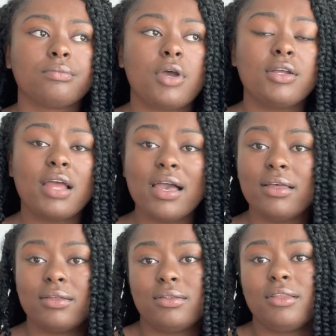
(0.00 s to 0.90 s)
are
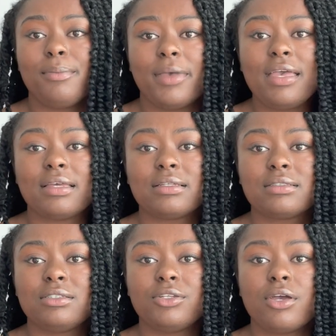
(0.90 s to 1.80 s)
not the
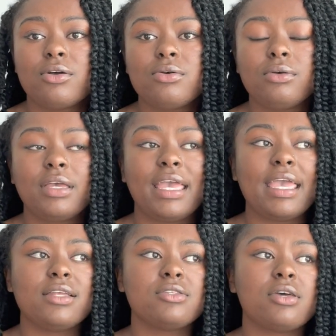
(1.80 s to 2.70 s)
best,
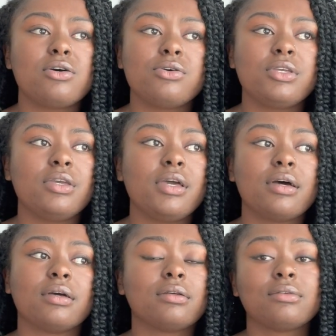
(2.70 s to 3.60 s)
And so,
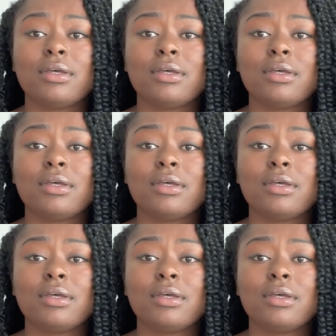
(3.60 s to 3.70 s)
yeah,